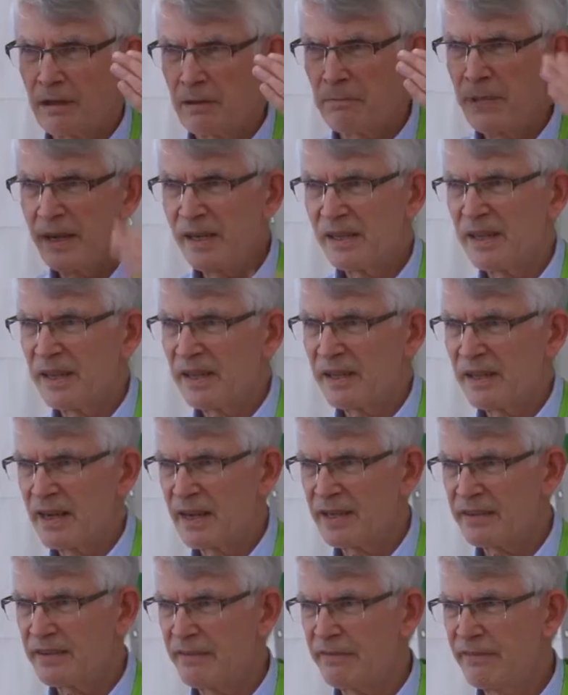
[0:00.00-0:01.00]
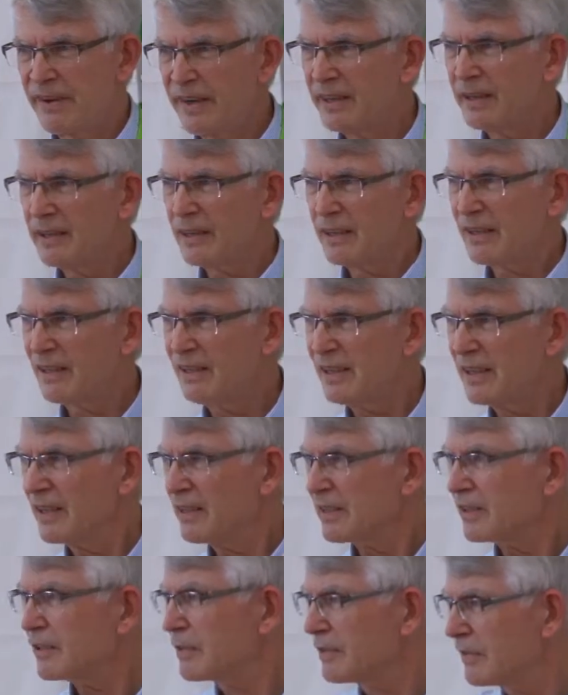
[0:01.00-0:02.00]
building has a very
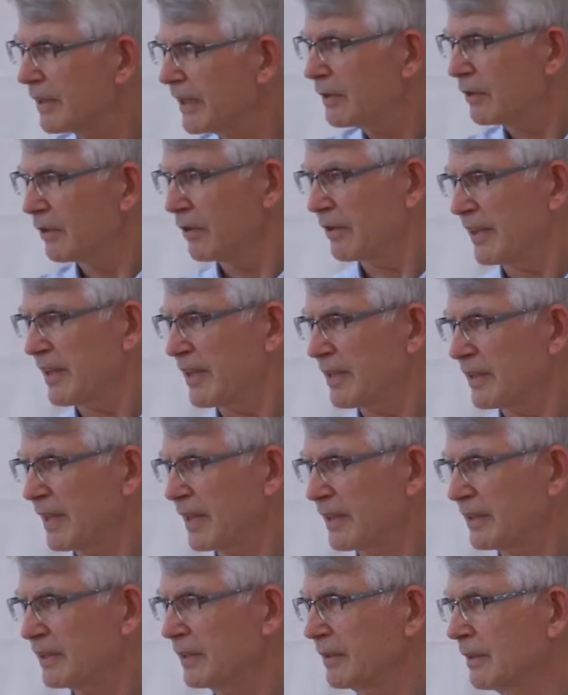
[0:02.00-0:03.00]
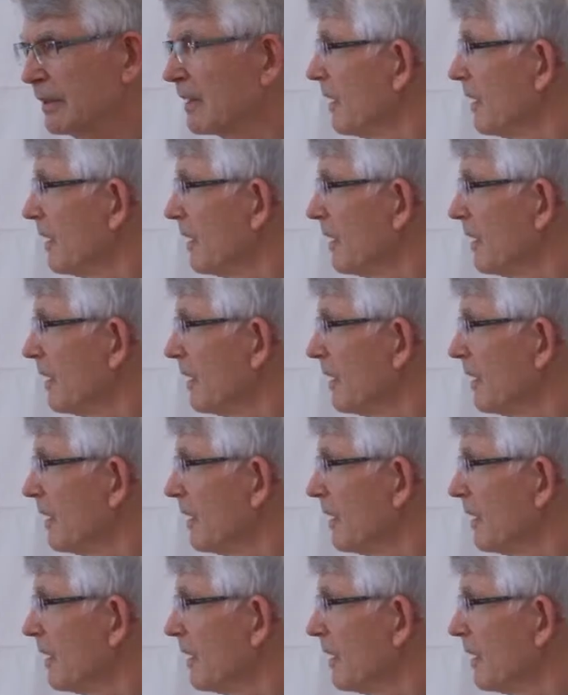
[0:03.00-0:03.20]
clear street orientation.